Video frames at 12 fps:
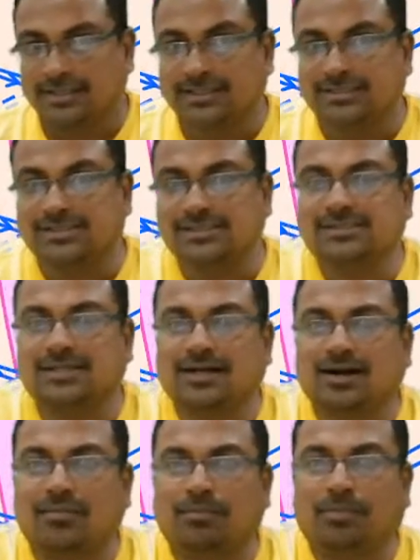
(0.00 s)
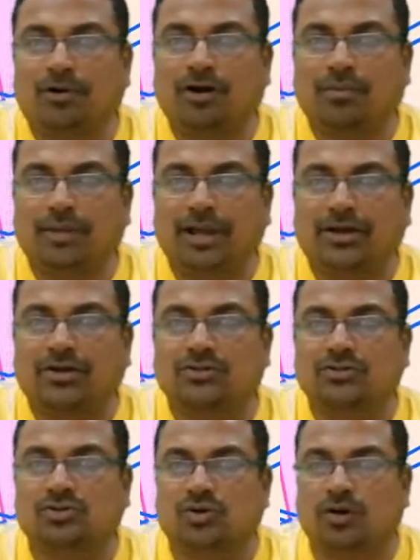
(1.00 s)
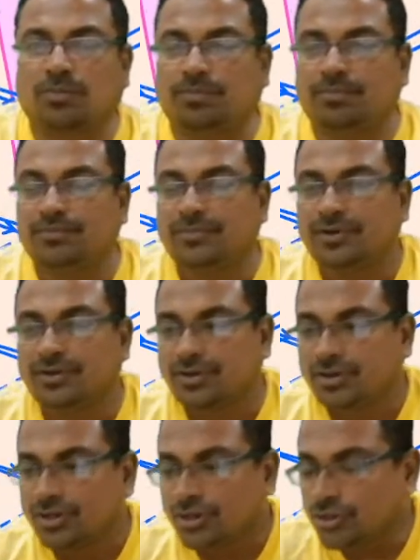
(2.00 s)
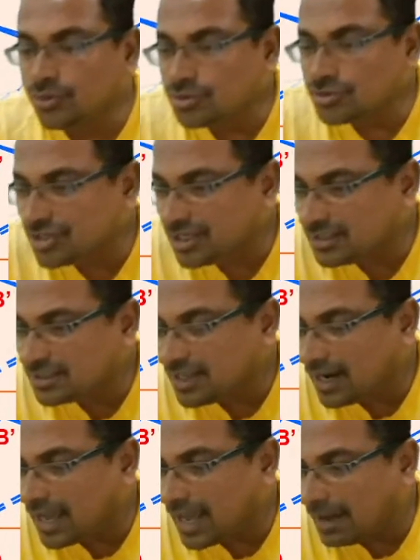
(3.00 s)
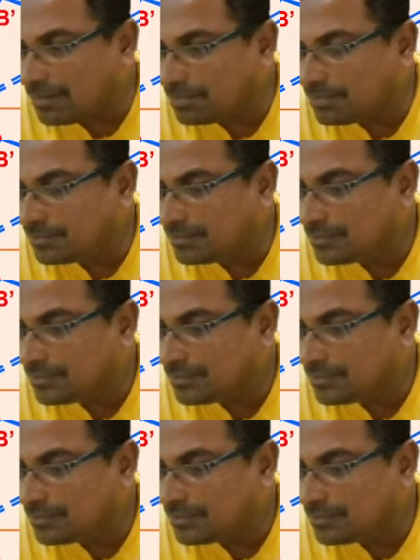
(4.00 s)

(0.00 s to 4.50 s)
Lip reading: This is the compound microscope used in the lab